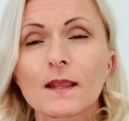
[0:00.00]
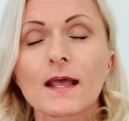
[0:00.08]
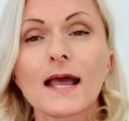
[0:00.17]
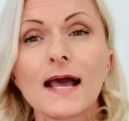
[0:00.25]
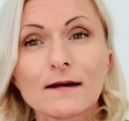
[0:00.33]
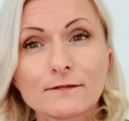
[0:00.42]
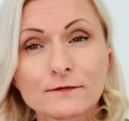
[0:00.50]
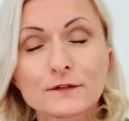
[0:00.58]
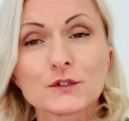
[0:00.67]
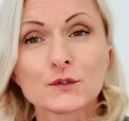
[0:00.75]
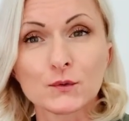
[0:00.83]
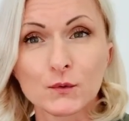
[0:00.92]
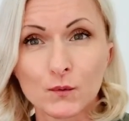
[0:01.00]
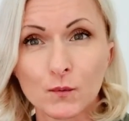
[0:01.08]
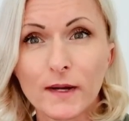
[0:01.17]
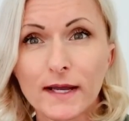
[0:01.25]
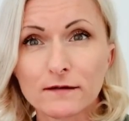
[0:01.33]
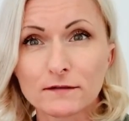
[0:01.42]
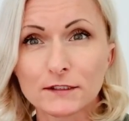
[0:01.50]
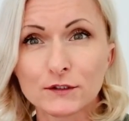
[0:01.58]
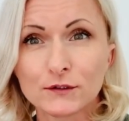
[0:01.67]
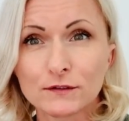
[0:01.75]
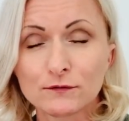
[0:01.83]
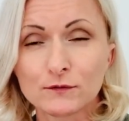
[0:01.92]
have to wear a
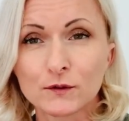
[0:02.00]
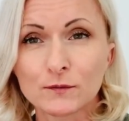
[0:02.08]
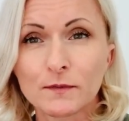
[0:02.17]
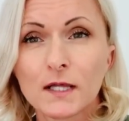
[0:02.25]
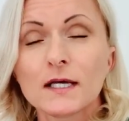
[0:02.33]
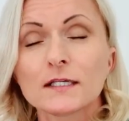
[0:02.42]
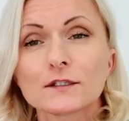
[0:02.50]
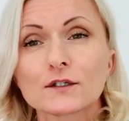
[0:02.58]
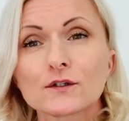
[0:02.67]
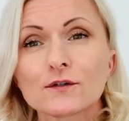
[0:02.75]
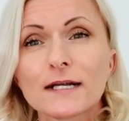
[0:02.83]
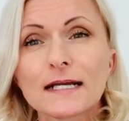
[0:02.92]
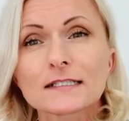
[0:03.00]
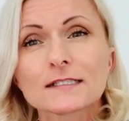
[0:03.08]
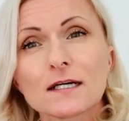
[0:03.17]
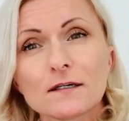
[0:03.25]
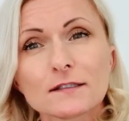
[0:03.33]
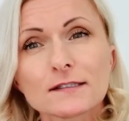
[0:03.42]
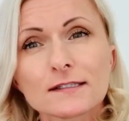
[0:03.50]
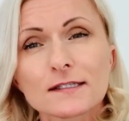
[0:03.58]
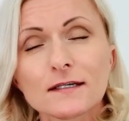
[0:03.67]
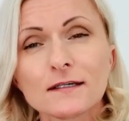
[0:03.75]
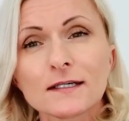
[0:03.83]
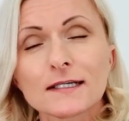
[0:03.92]
uniform. The correct answer
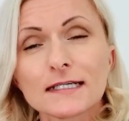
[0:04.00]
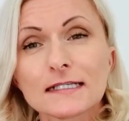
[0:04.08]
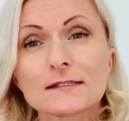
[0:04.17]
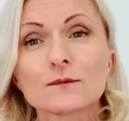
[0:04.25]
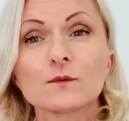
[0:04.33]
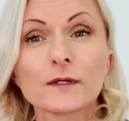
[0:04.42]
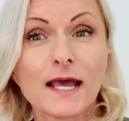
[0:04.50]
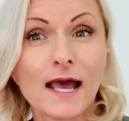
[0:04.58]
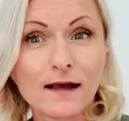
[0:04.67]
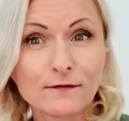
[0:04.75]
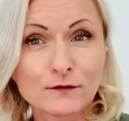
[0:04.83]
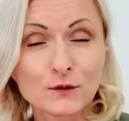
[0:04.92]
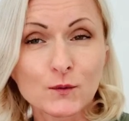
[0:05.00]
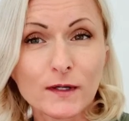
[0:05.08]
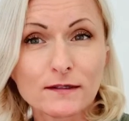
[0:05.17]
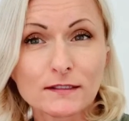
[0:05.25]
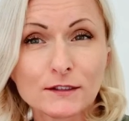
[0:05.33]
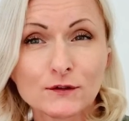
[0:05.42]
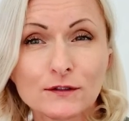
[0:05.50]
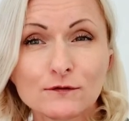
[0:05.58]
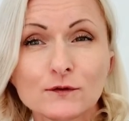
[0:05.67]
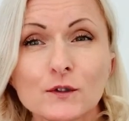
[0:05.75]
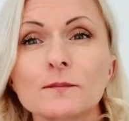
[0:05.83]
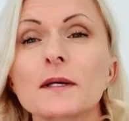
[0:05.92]
is we have to wear a
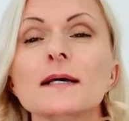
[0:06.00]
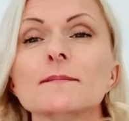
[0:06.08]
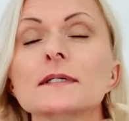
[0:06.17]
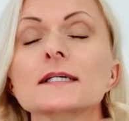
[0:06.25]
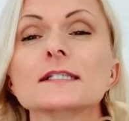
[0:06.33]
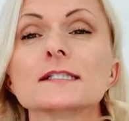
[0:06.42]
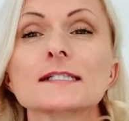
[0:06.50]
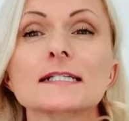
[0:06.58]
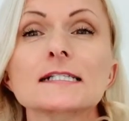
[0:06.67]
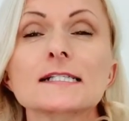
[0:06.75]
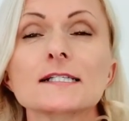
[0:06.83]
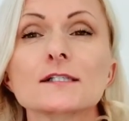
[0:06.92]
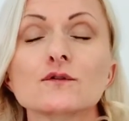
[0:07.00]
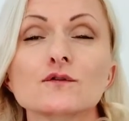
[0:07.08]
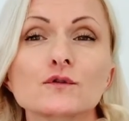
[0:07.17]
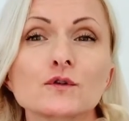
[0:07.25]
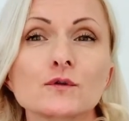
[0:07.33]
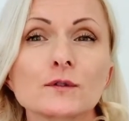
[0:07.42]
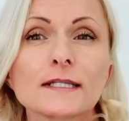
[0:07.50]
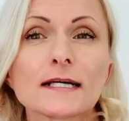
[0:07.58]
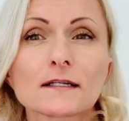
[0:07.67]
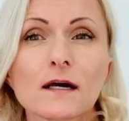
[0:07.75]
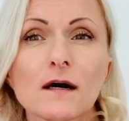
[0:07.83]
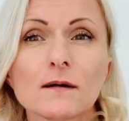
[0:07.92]
uniform because this is a rule that
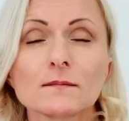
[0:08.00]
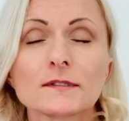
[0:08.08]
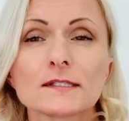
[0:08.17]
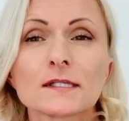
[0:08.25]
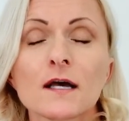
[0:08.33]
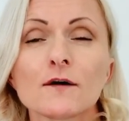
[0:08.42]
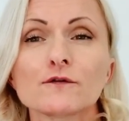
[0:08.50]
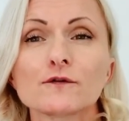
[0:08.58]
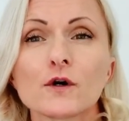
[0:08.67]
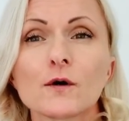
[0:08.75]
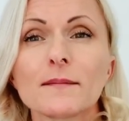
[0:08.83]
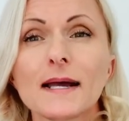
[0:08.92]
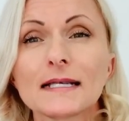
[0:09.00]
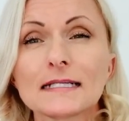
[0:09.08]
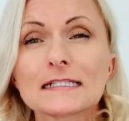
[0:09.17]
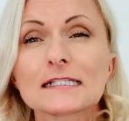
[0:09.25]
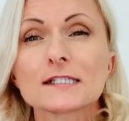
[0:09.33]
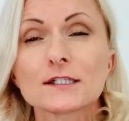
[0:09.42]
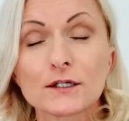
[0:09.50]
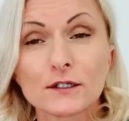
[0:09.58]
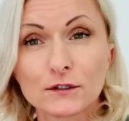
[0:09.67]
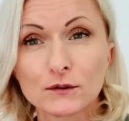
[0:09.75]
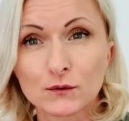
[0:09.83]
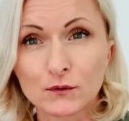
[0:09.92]
comes from an
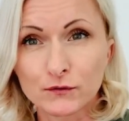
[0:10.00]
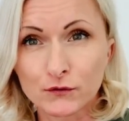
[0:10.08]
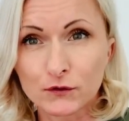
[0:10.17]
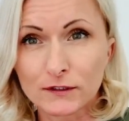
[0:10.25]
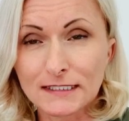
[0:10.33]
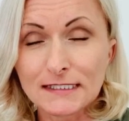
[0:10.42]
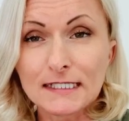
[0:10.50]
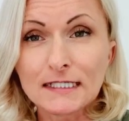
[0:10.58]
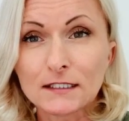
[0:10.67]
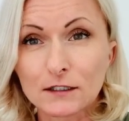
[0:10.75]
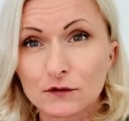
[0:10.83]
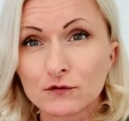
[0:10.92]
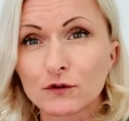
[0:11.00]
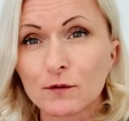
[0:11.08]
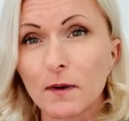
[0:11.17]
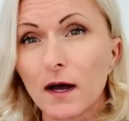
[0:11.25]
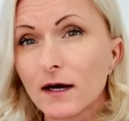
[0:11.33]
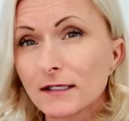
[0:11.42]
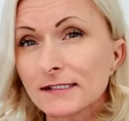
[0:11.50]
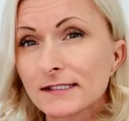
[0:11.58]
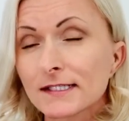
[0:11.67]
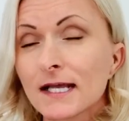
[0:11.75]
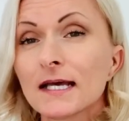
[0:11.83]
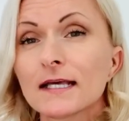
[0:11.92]
external authority, not from us.
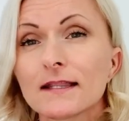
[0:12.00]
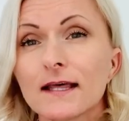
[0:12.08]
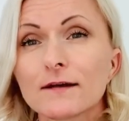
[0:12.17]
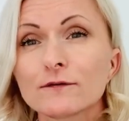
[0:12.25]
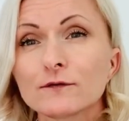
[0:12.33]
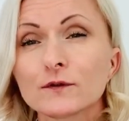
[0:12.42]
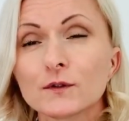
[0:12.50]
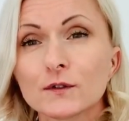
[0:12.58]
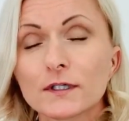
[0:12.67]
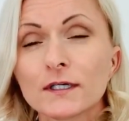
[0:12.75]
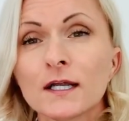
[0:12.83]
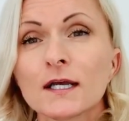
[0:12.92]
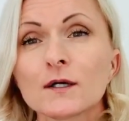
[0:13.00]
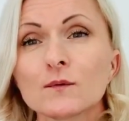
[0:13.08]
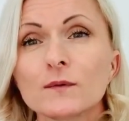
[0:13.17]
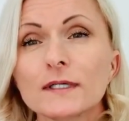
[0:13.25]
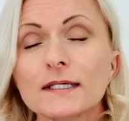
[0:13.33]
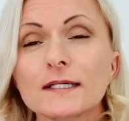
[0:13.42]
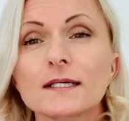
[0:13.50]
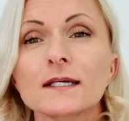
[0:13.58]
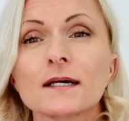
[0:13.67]
Therefore, we